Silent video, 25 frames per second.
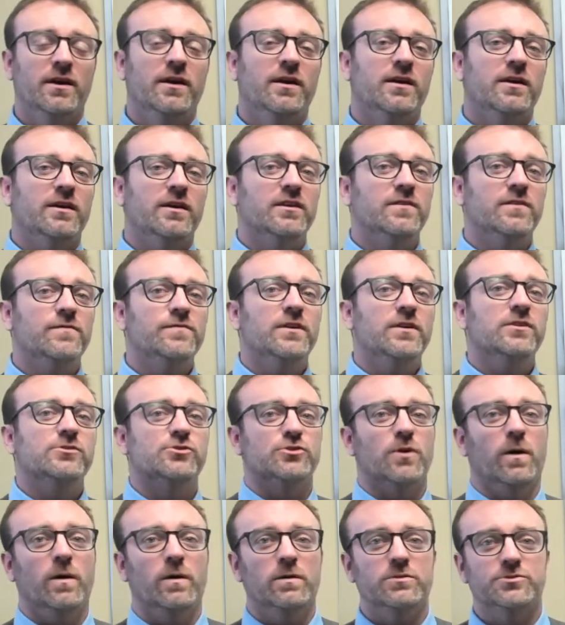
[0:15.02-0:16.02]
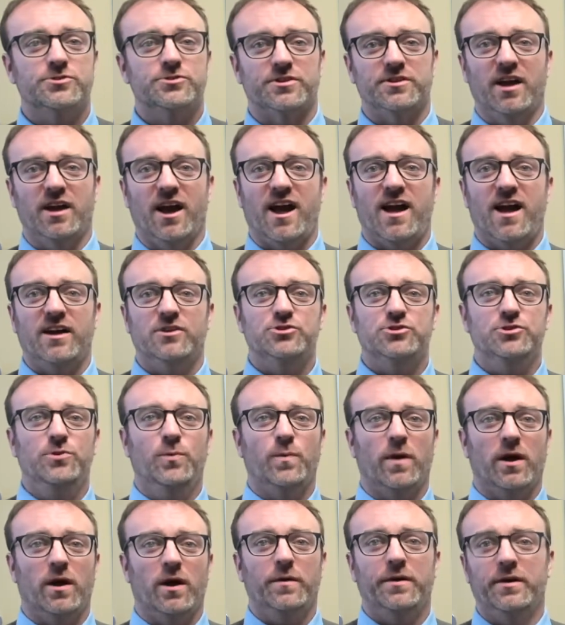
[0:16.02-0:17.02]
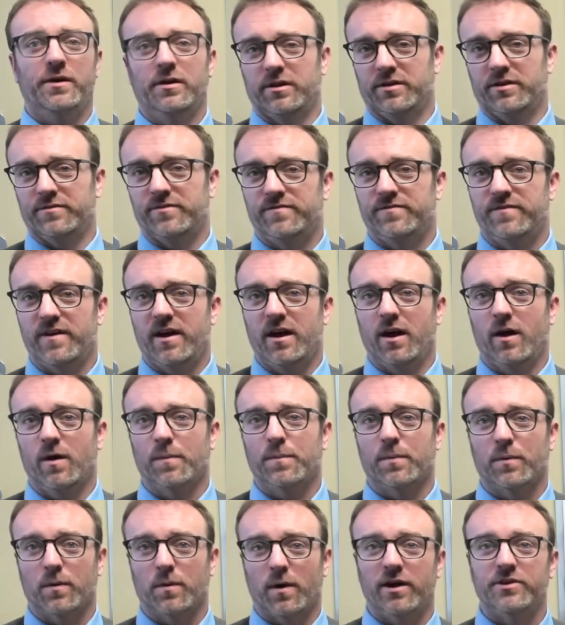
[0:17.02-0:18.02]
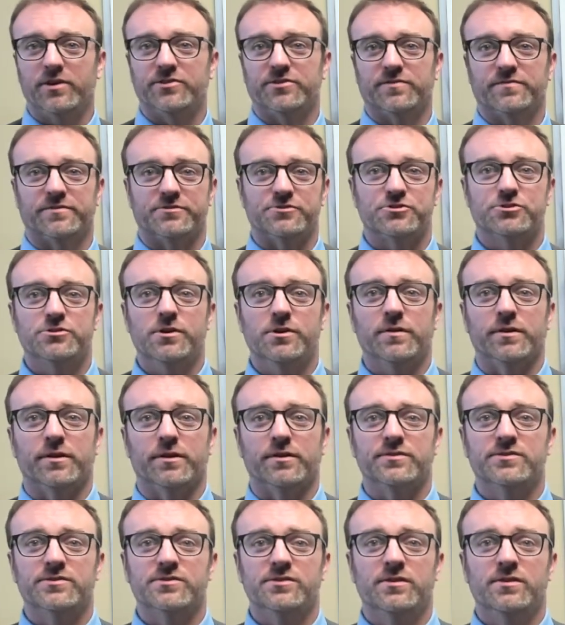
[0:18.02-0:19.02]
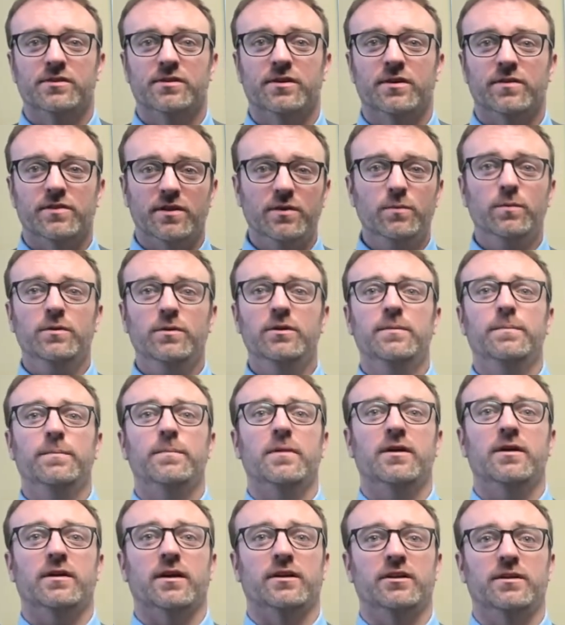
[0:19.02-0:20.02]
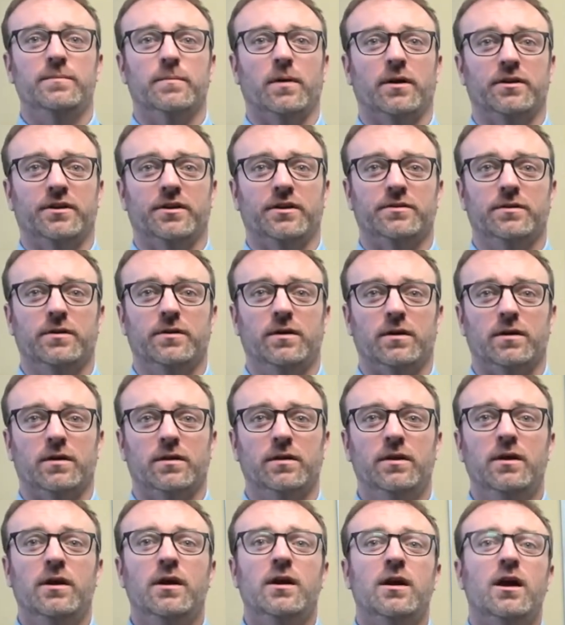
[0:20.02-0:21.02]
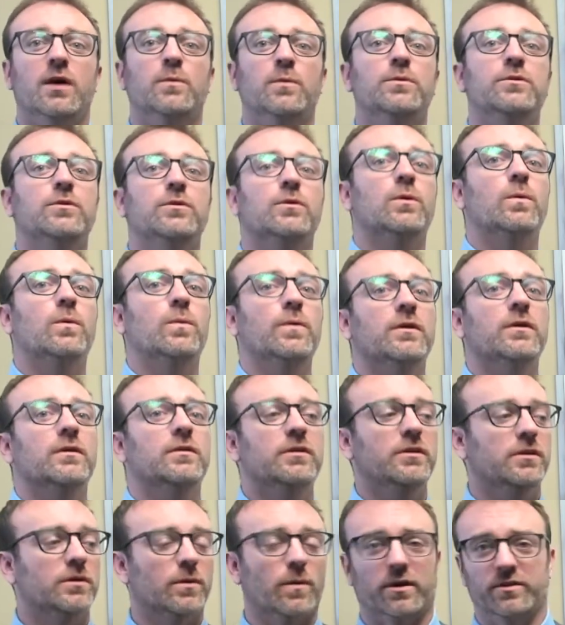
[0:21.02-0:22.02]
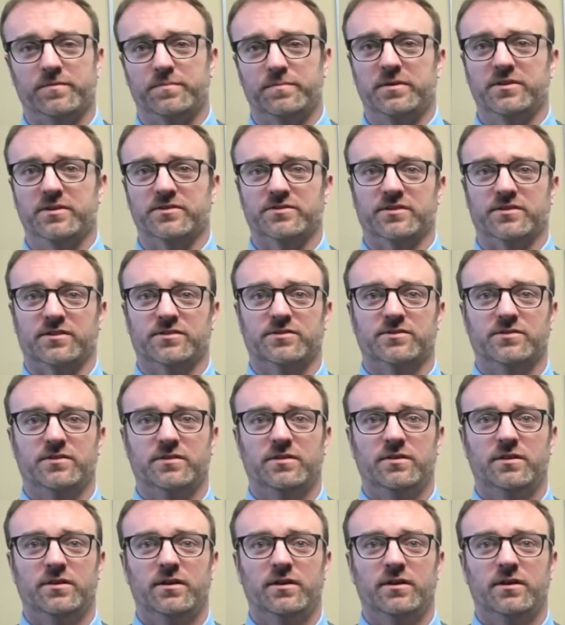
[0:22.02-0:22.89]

If they charged the actuarially fair price of insurance, they wouldn't make any money at all and would quickly go out of business.